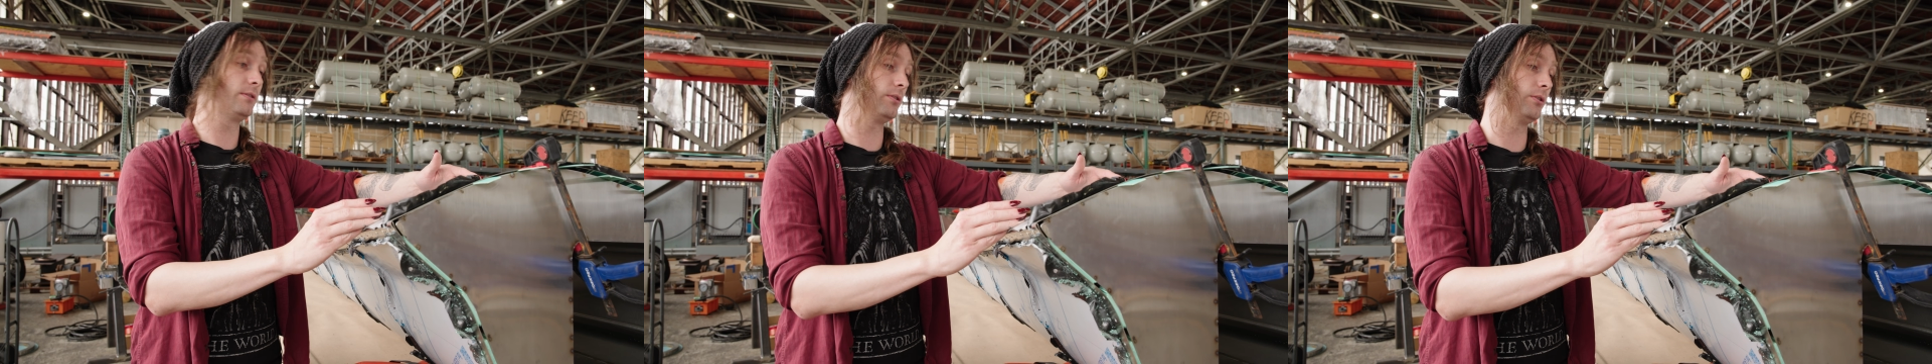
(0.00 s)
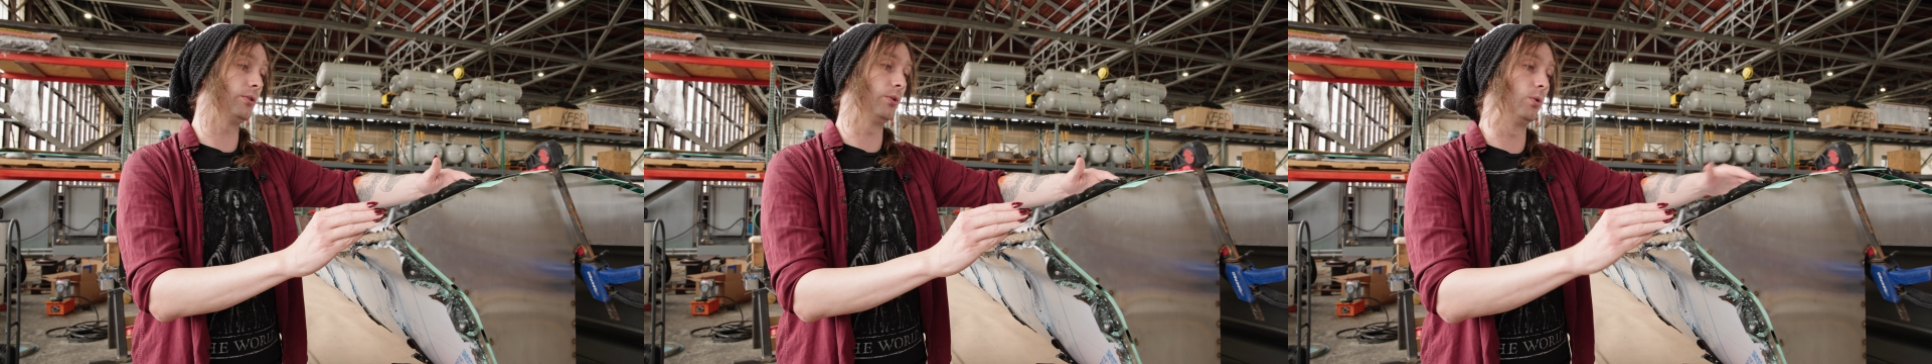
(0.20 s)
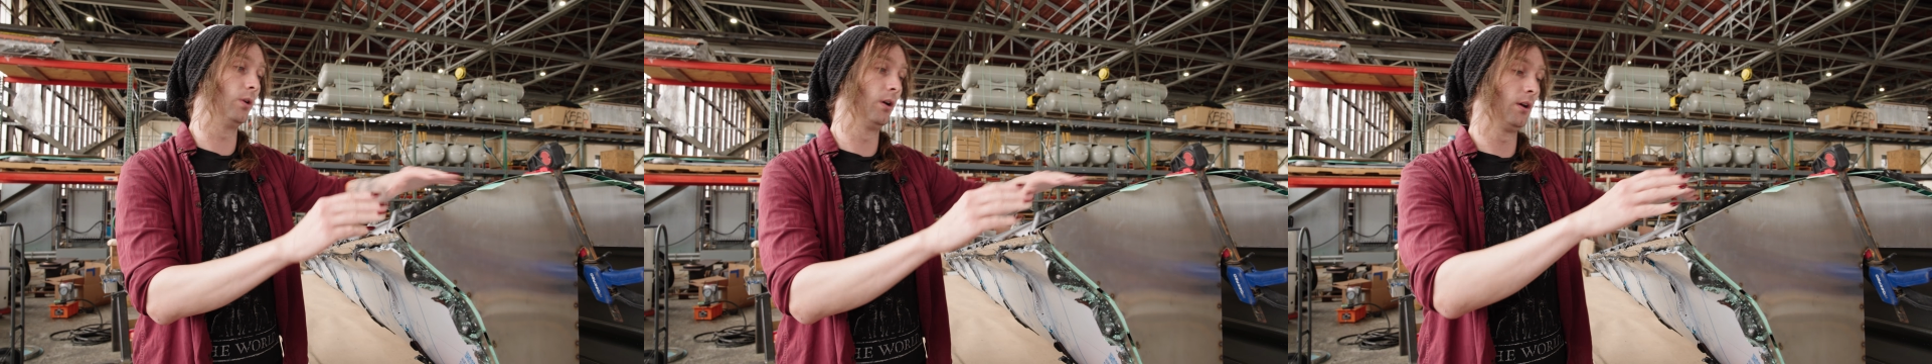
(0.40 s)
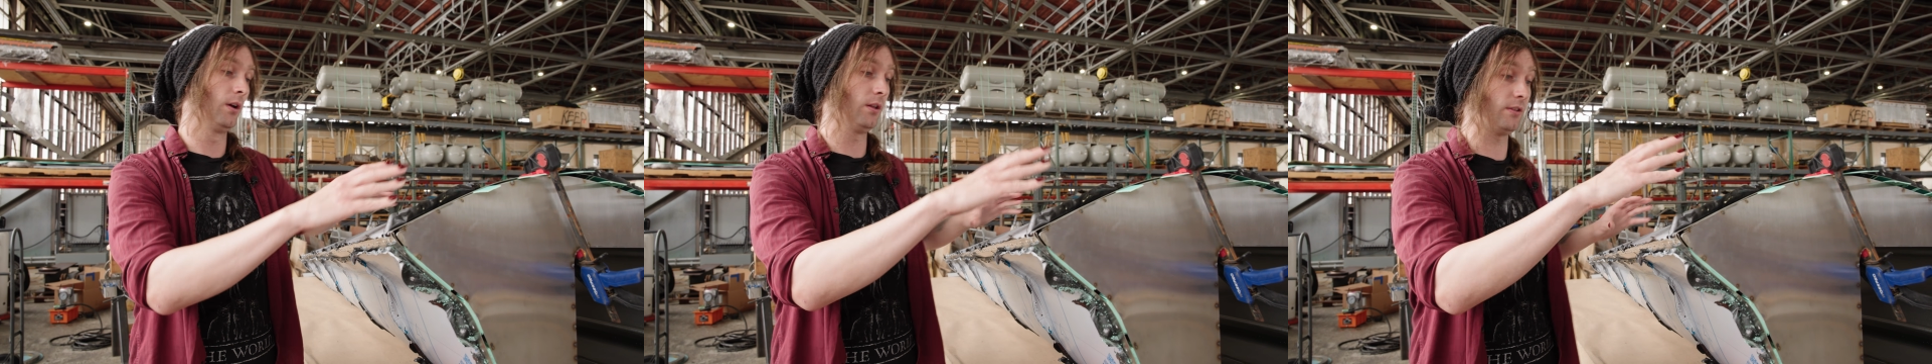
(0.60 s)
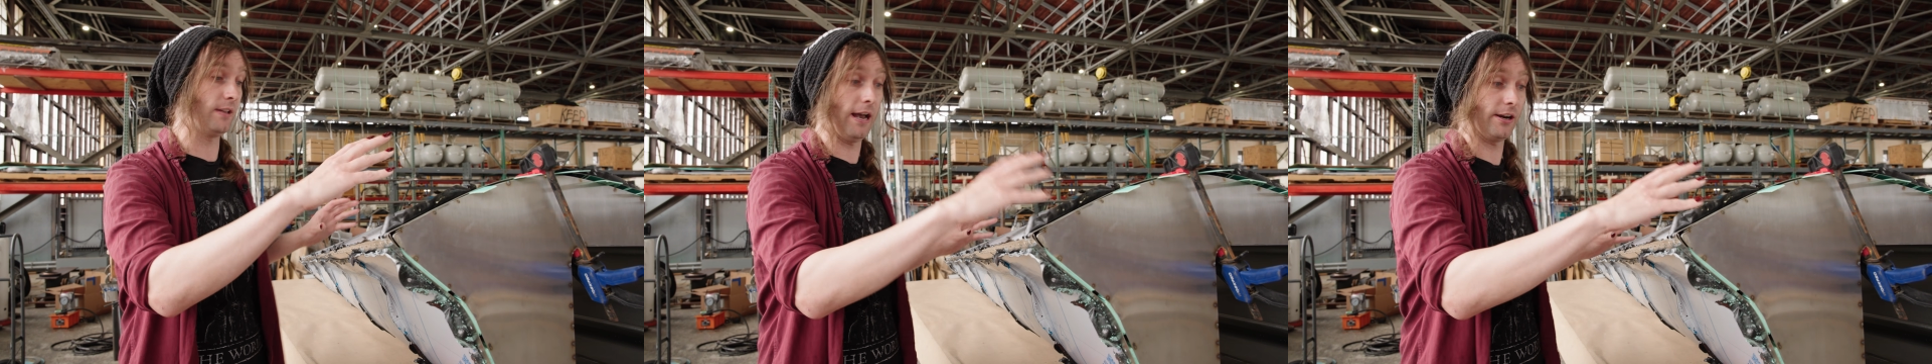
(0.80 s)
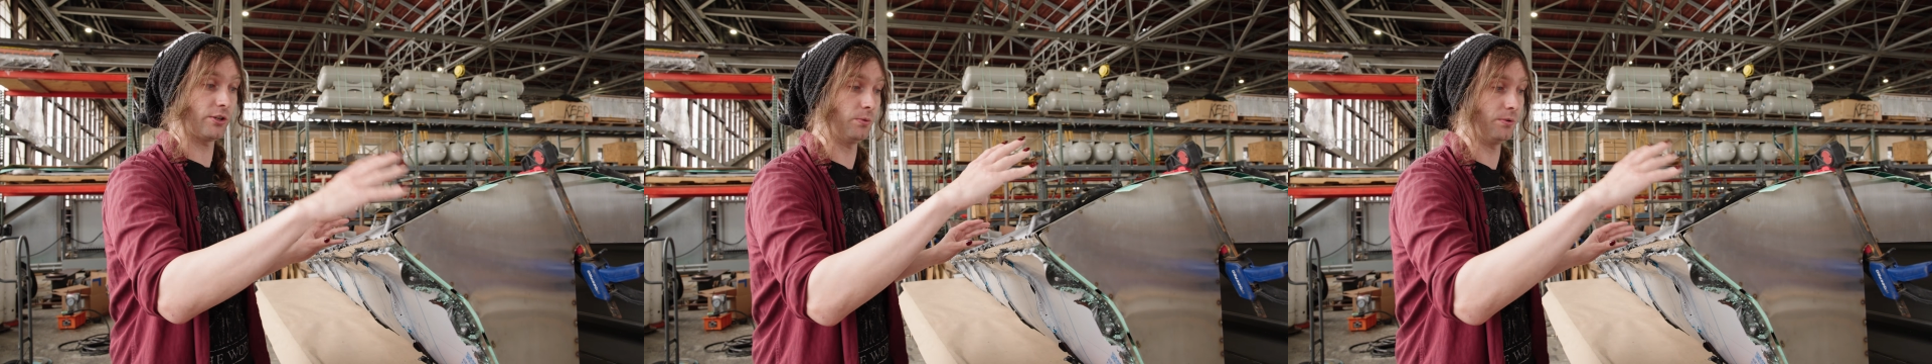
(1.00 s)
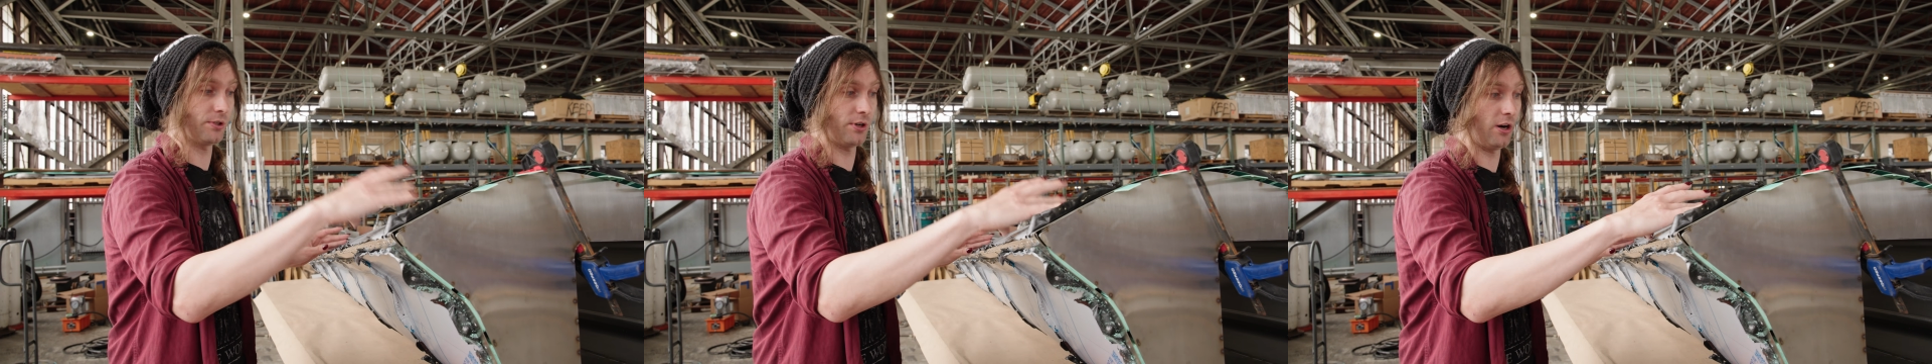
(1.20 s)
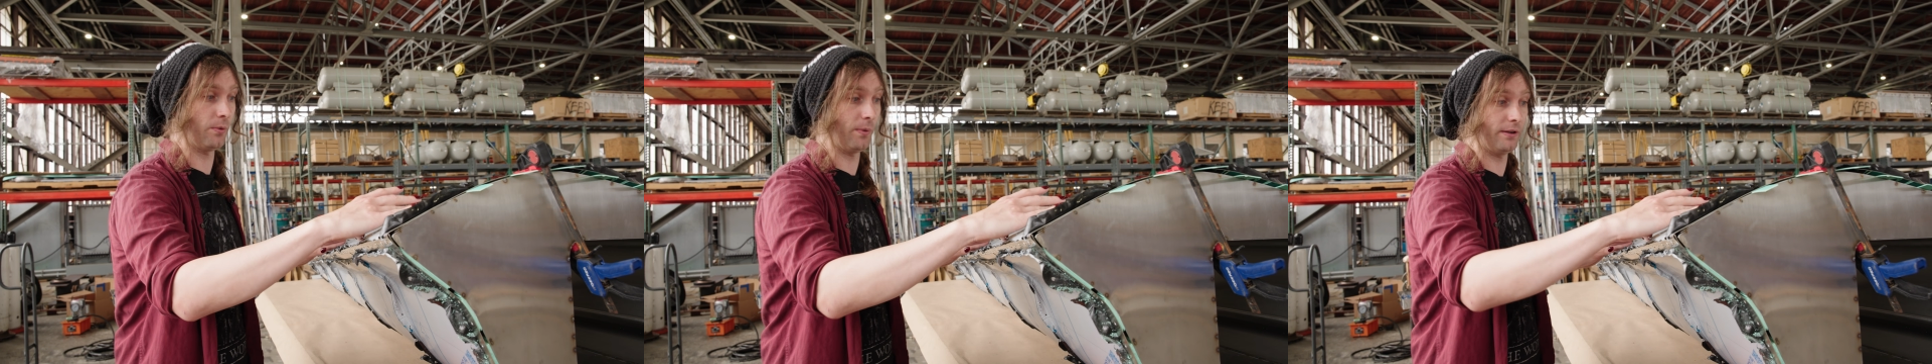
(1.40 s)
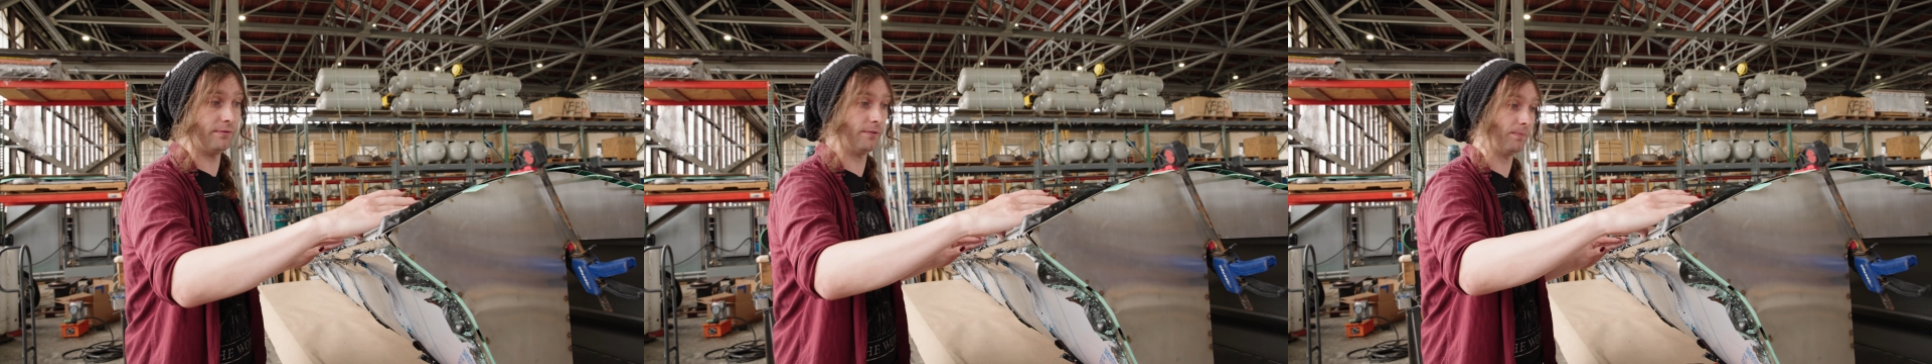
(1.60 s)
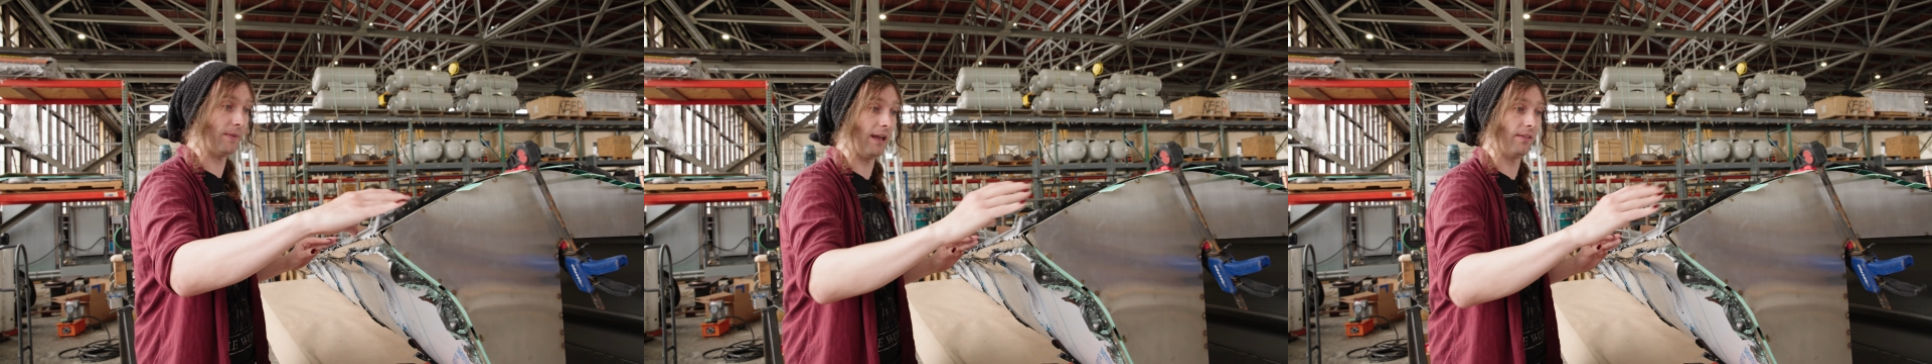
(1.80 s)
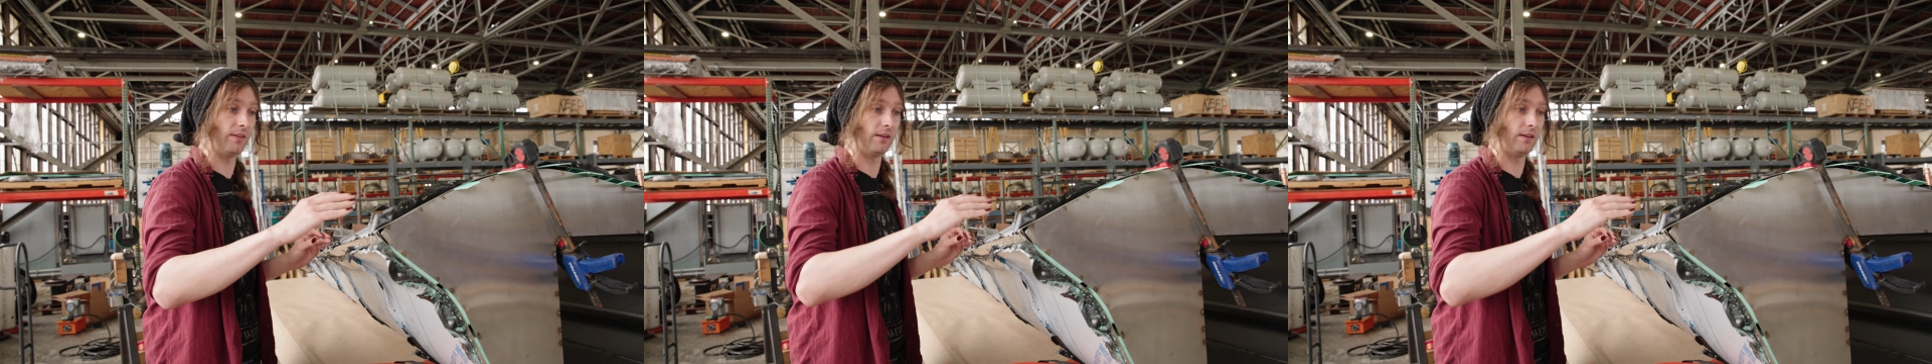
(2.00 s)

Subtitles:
to the actual shockwave and